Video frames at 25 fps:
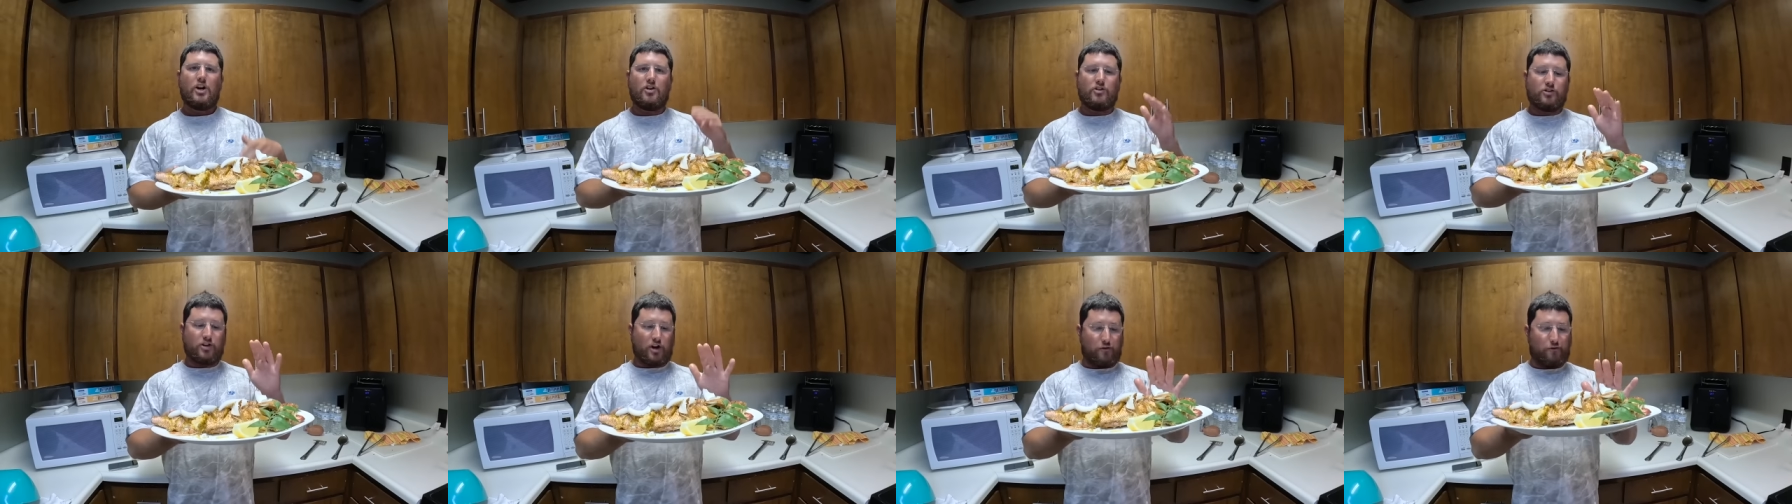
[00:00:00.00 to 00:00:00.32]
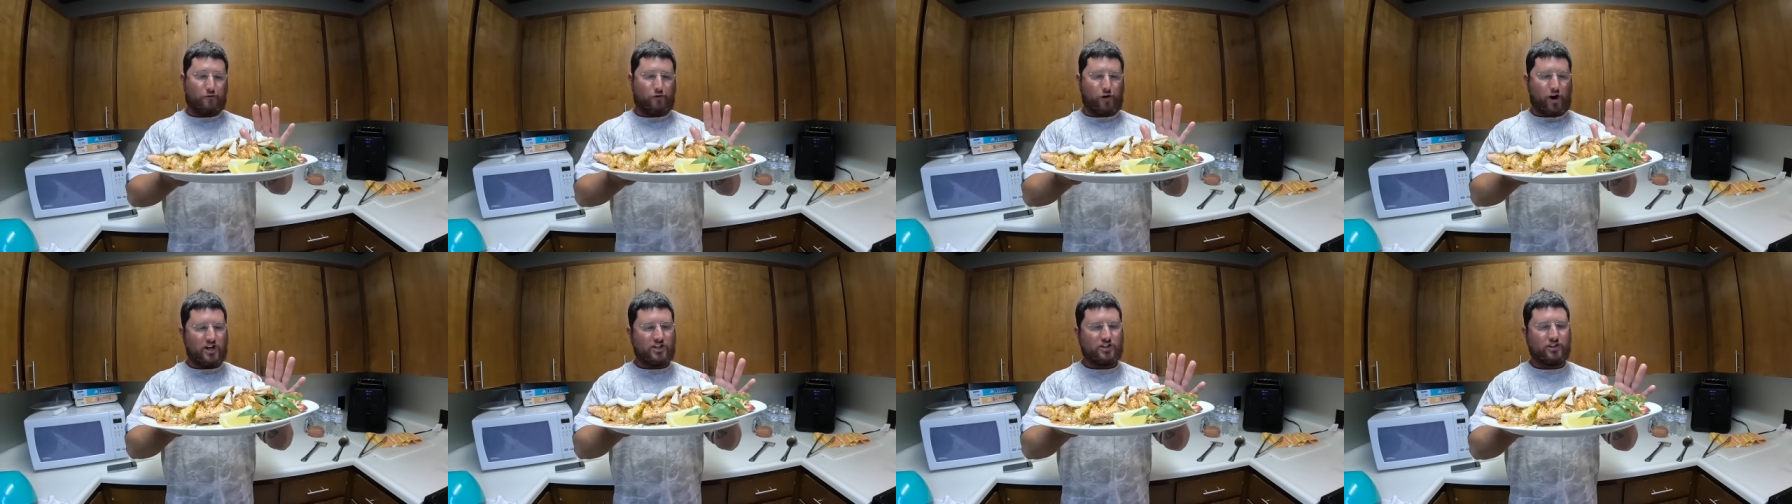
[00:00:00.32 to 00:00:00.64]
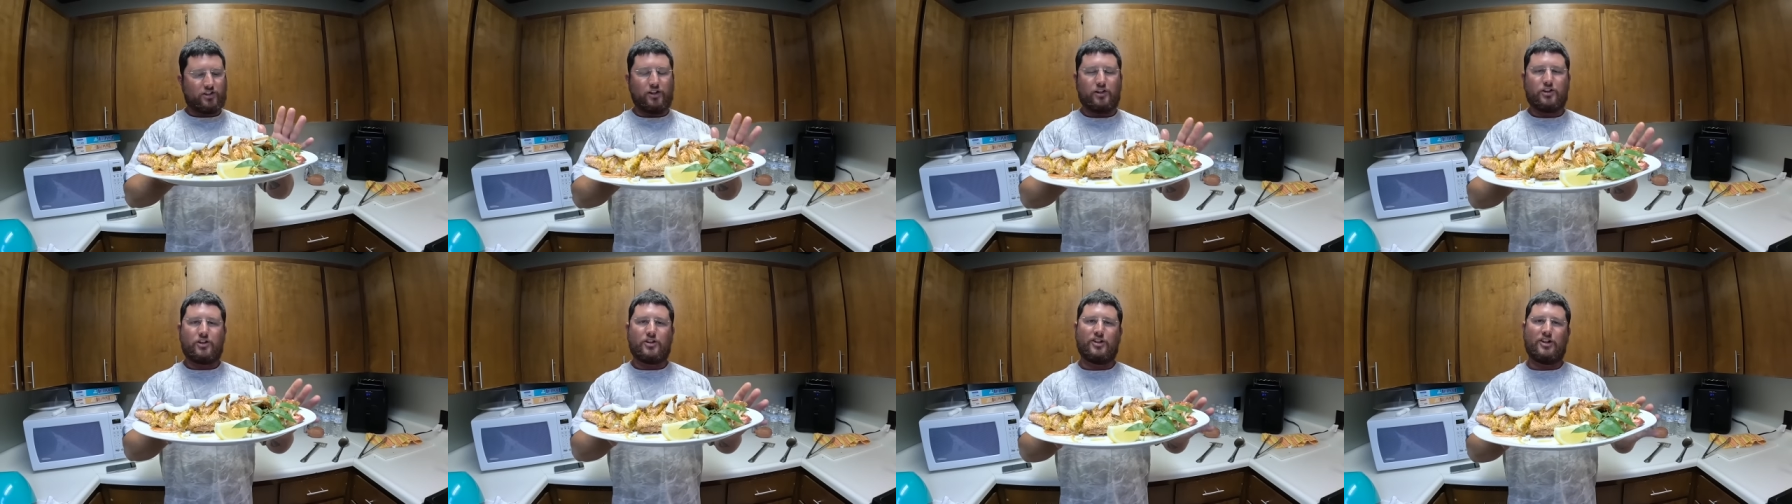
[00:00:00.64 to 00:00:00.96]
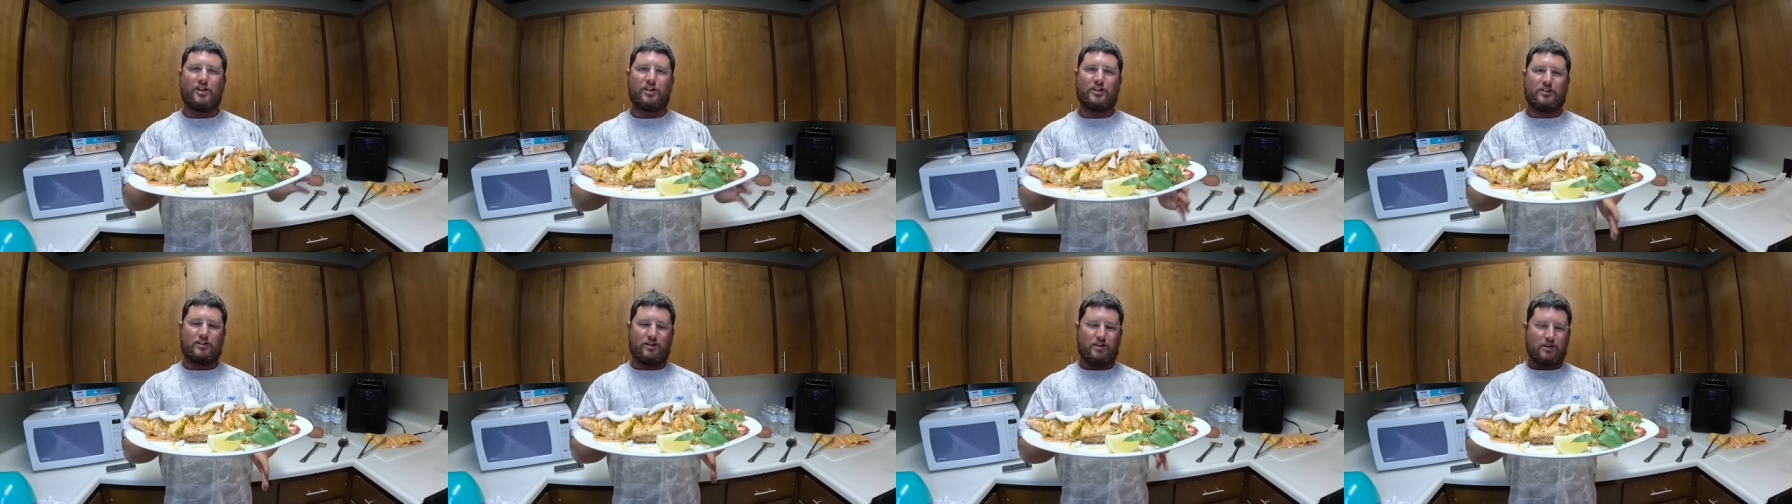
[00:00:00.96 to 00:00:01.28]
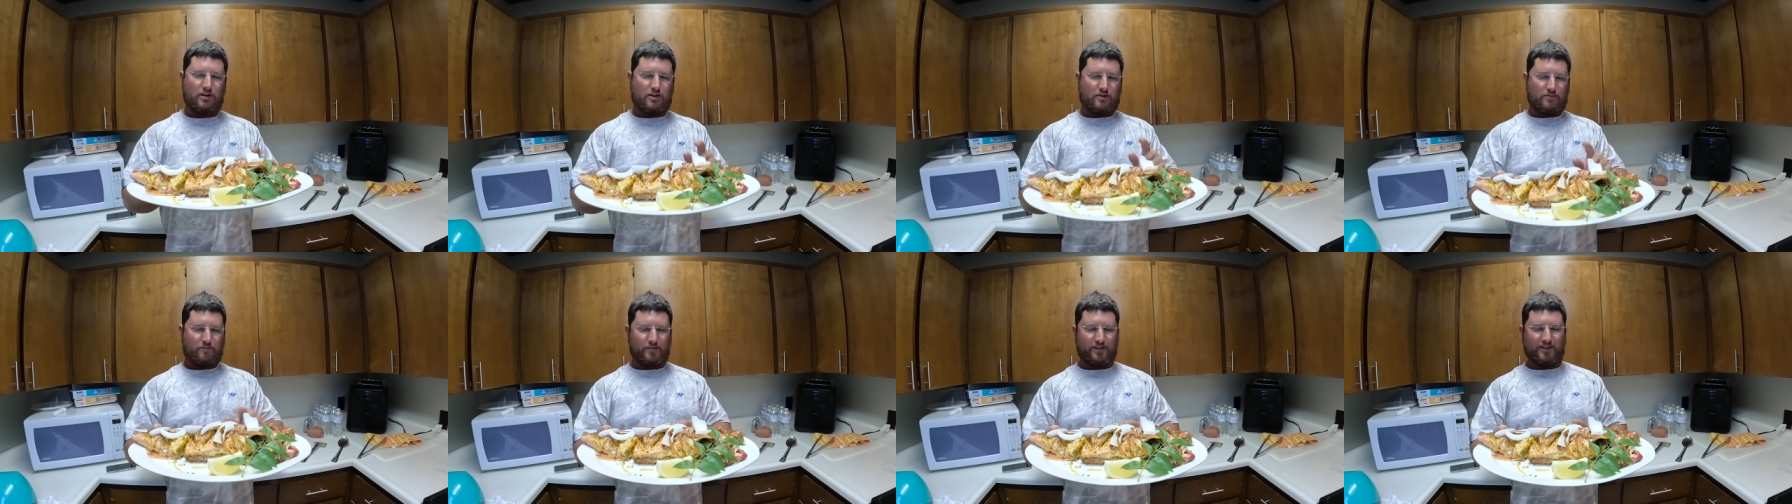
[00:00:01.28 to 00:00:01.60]
Here's our freshly cooked
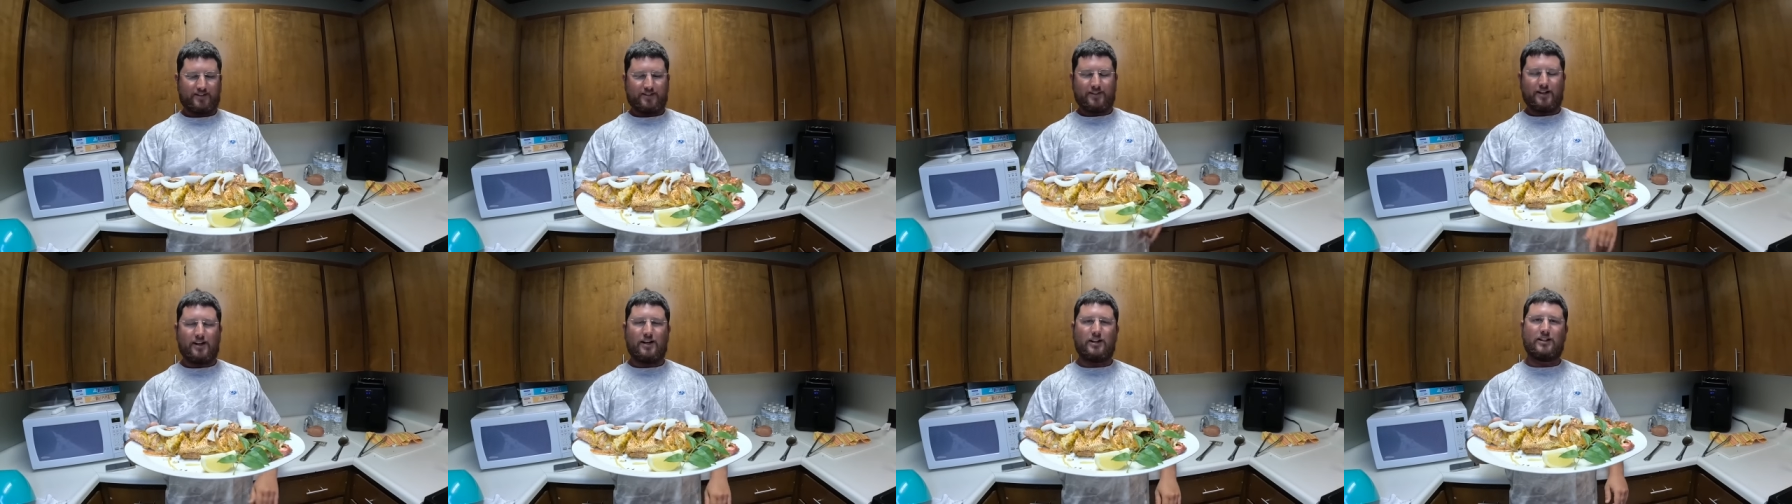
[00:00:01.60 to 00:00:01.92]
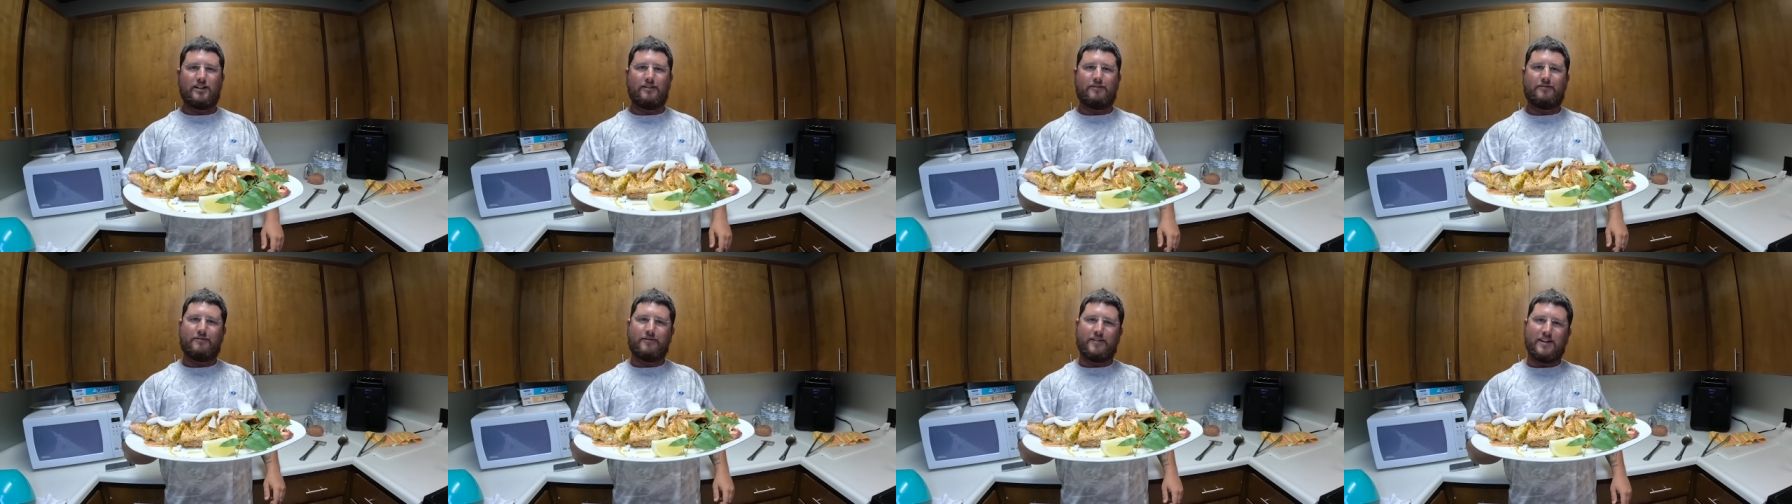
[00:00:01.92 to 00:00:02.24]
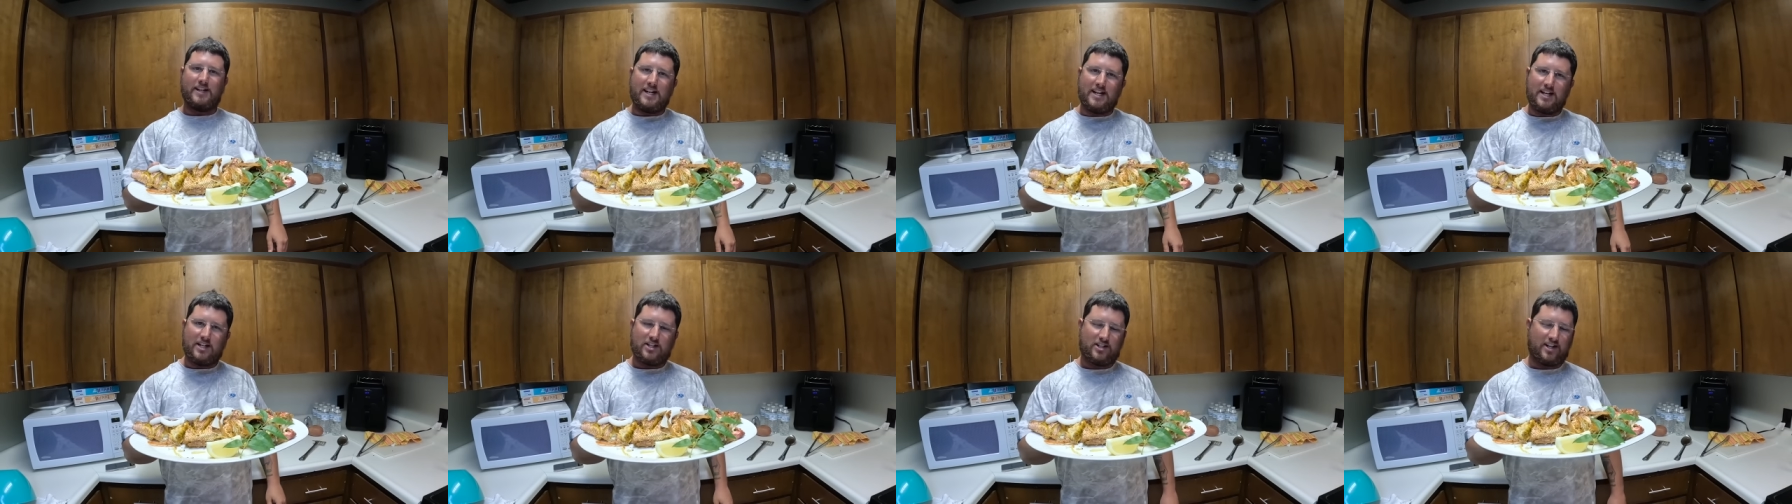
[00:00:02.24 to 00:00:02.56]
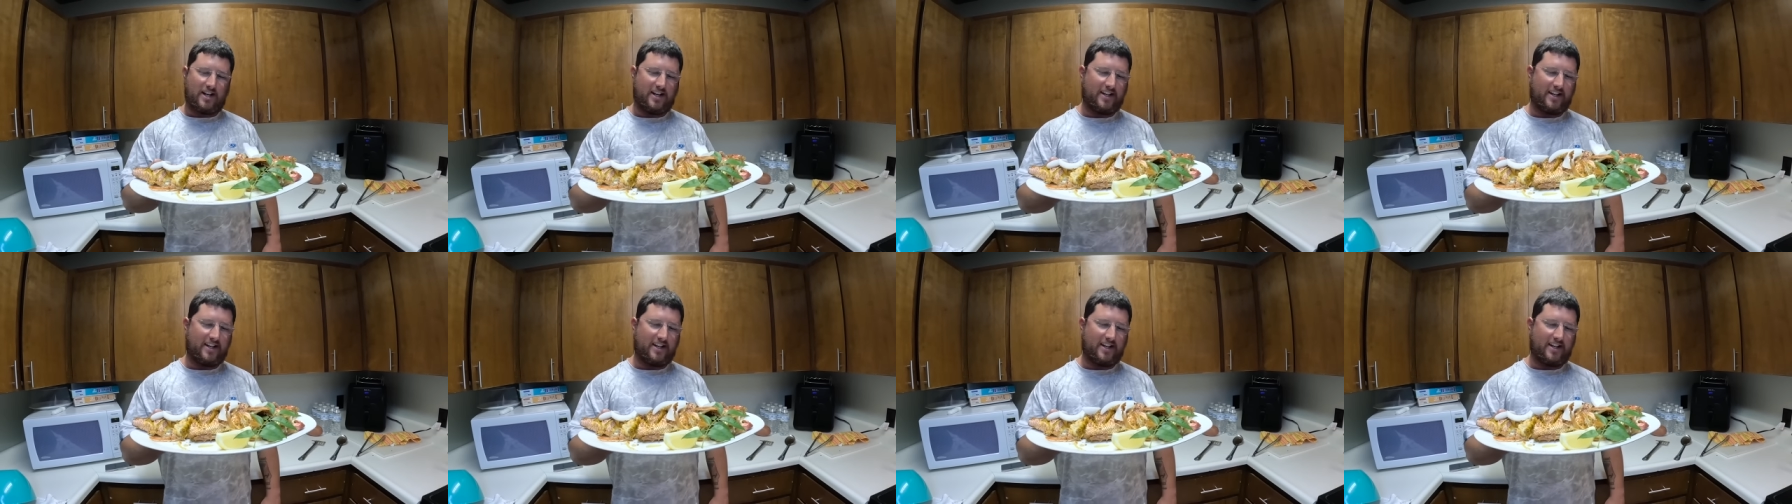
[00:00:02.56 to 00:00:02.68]
masala fish.